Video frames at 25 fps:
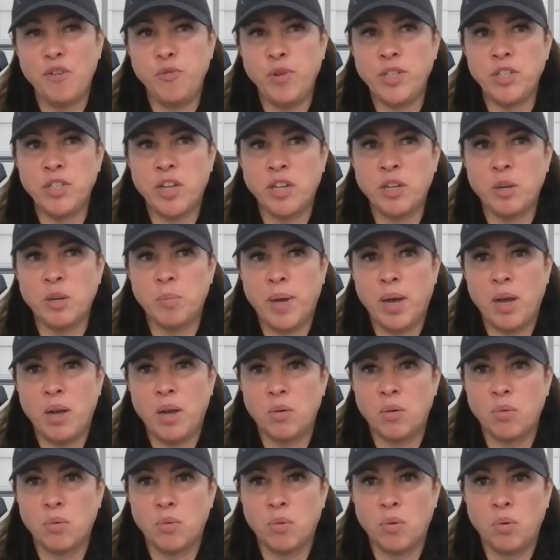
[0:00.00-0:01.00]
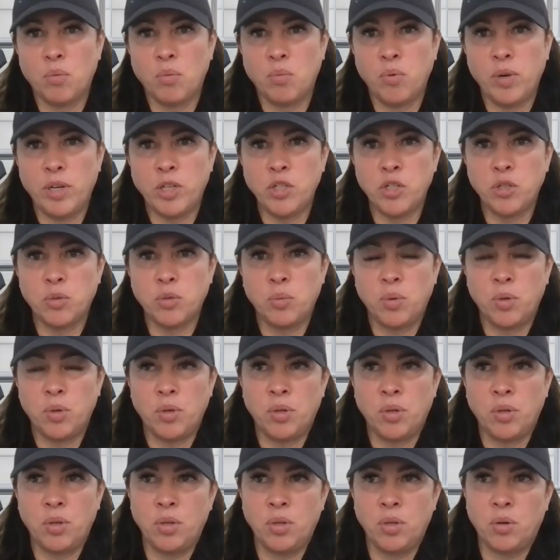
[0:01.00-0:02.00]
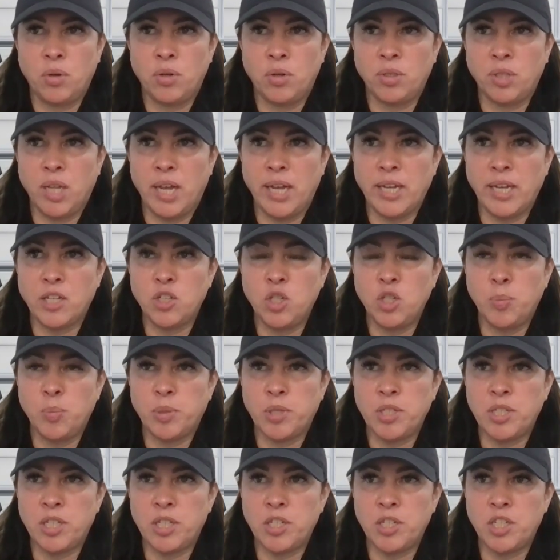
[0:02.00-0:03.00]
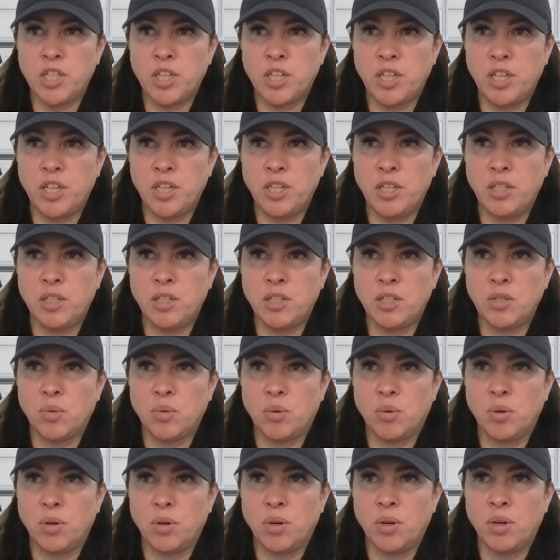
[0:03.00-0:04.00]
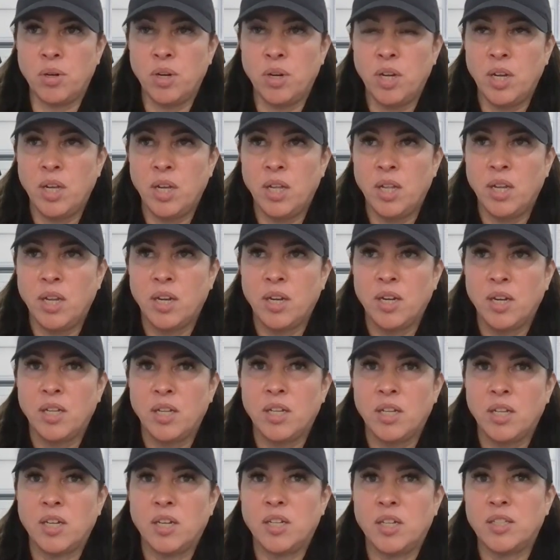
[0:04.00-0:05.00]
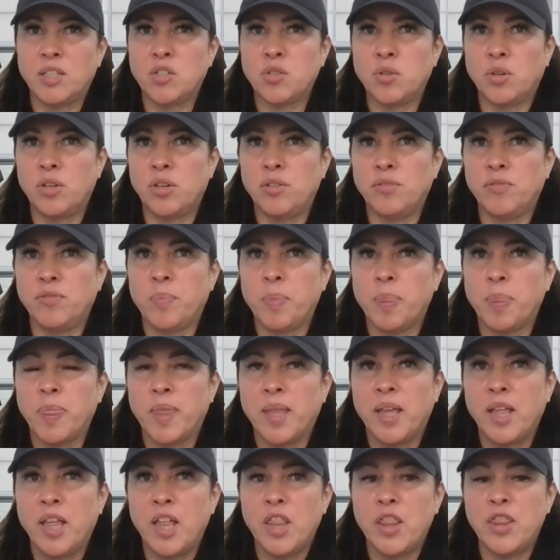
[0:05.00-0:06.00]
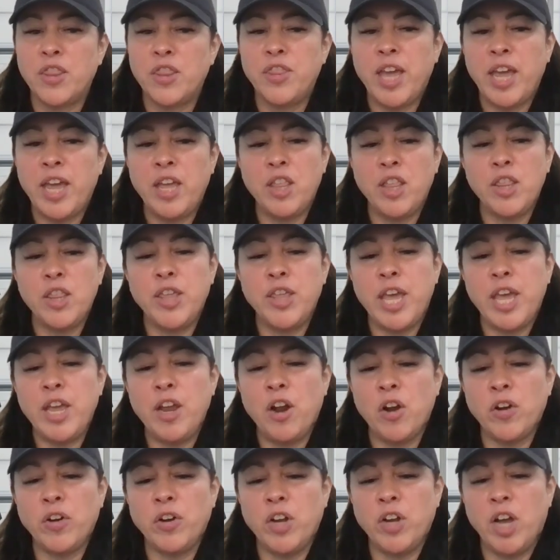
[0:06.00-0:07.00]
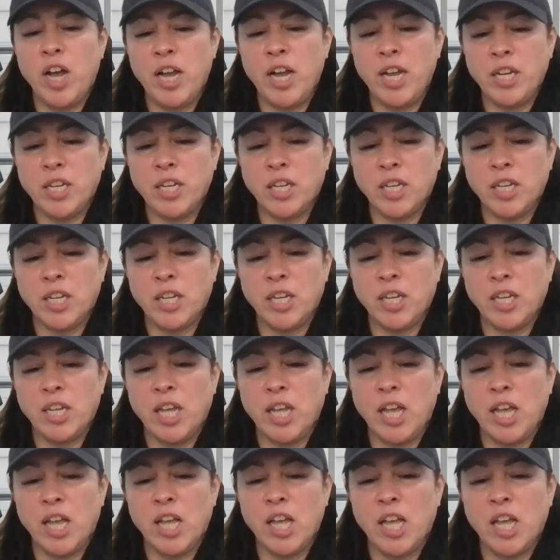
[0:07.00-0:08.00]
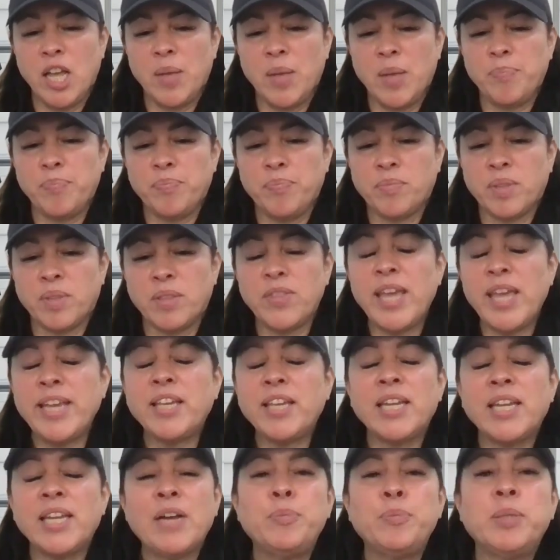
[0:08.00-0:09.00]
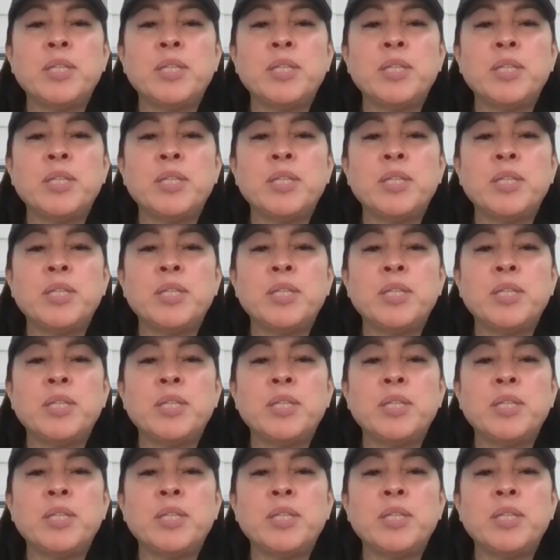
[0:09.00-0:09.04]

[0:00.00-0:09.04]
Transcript: if we talk about ritual or like superstitions or sort of, they are not, they can have a